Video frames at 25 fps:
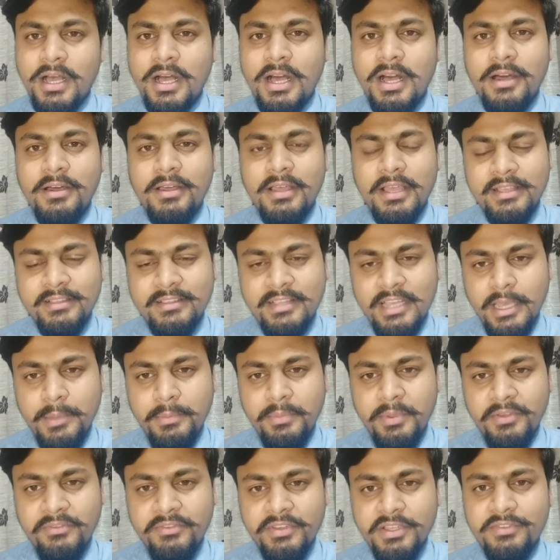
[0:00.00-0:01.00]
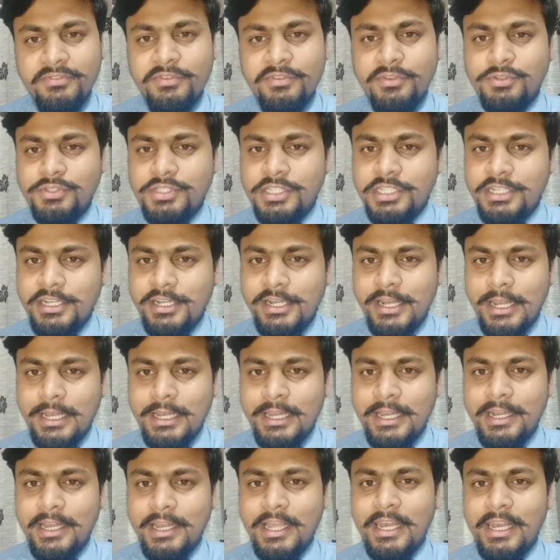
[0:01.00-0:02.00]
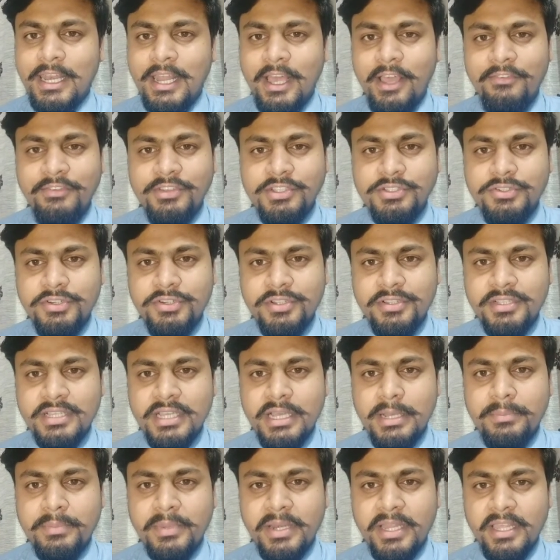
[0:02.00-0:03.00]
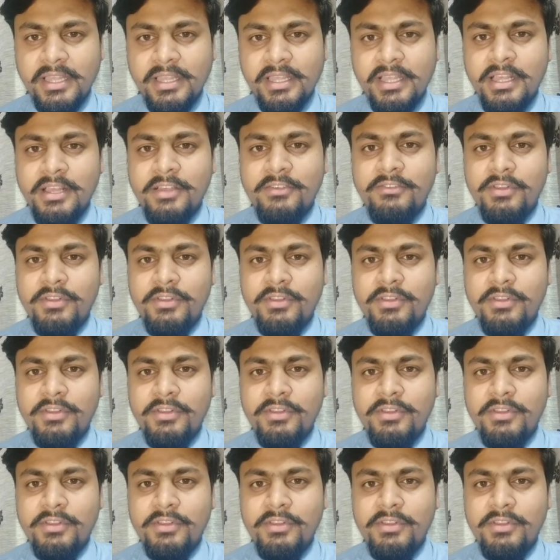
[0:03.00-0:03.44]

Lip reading: our SIP with Future and Early India Life Insurance Company